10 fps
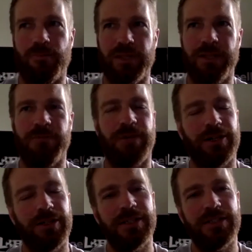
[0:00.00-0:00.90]
it
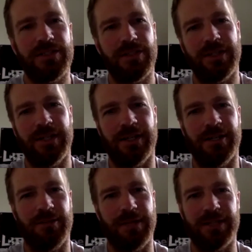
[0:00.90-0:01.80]
varies,
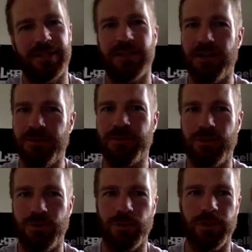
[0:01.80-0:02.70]
and it's tough
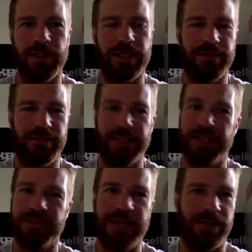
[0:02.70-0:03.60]
to really,
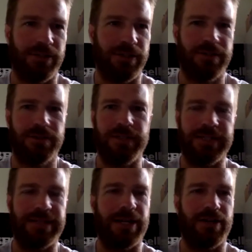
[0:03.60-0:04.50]
again, tailor it to the
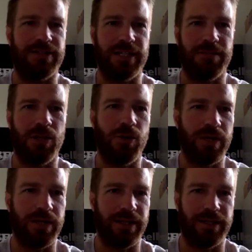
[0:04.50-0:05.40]
entire team,
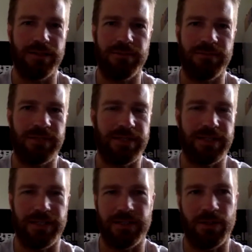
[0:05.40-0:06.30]
knowing that these
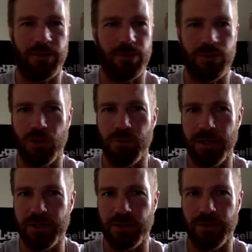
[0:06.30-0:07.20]
kids go through so
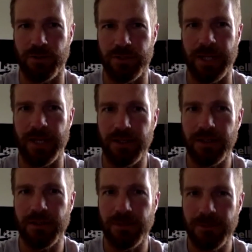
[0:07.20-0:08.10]
much during their day.
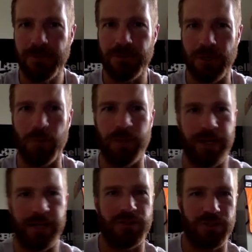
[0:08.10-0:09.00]
So I hope that
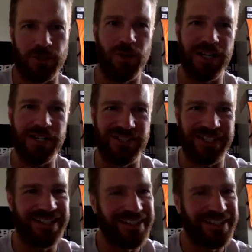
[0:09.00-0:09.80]
answers your question.